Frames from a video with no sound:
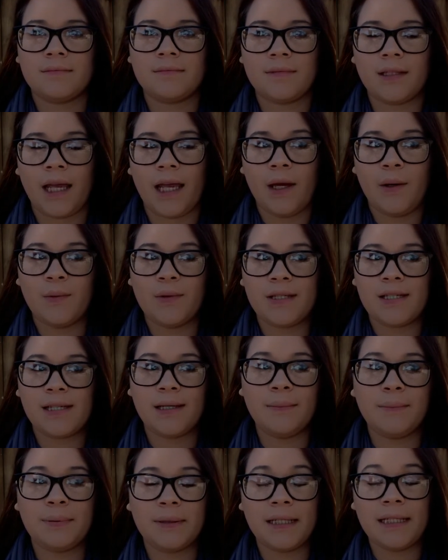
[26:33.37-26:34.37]
it was
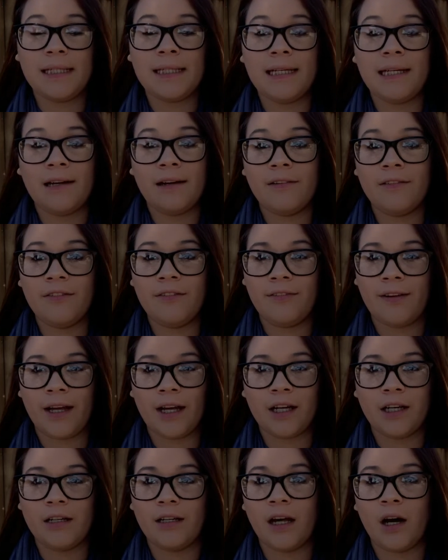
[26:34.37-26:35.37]
completely
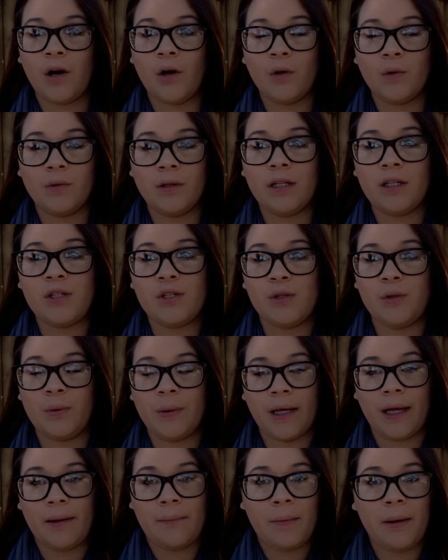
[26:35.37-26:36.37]
unfair, not only to
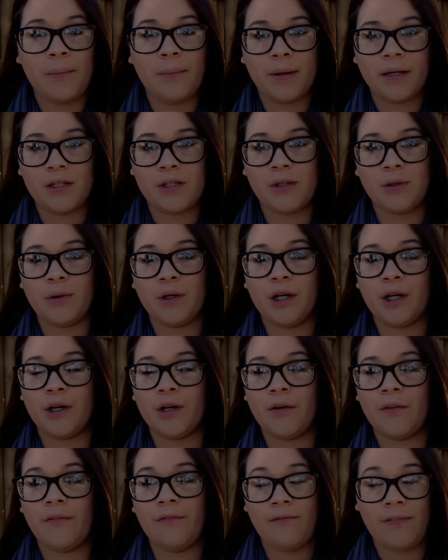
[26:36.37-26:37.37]
Emma but to
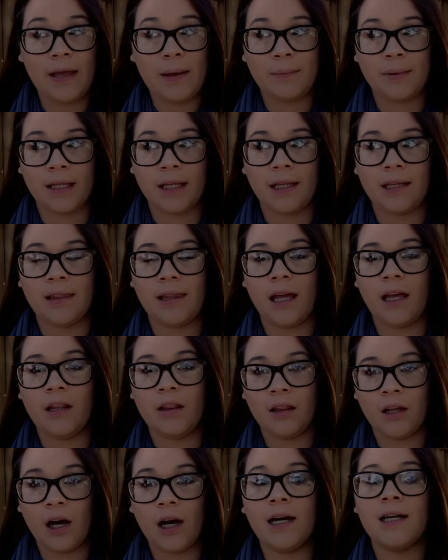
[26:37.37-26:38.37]
her family. They
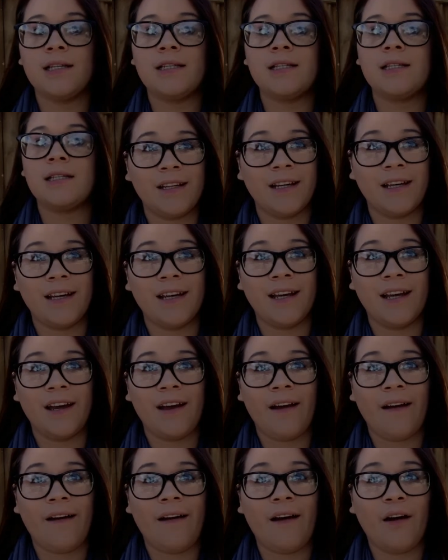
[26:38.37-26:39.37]
lost
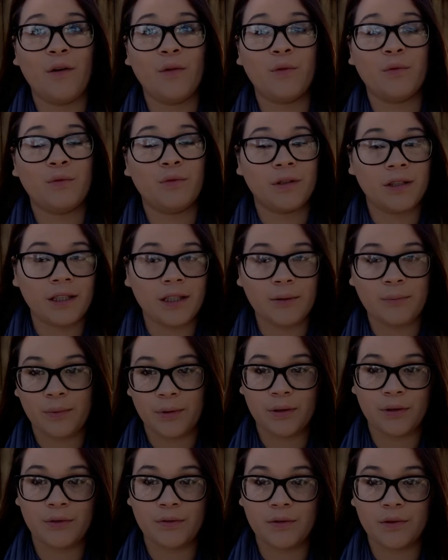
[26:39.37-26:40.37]
a really
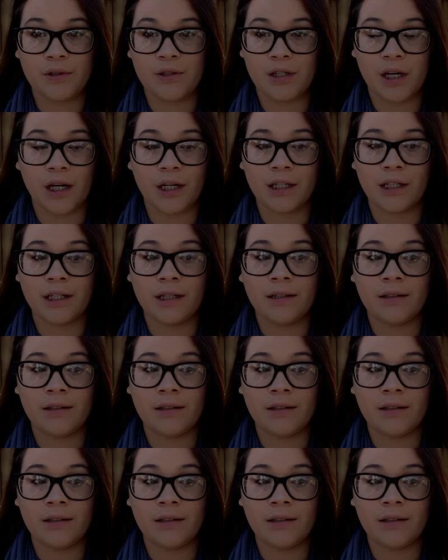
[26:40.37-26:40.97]
beautiful daughter,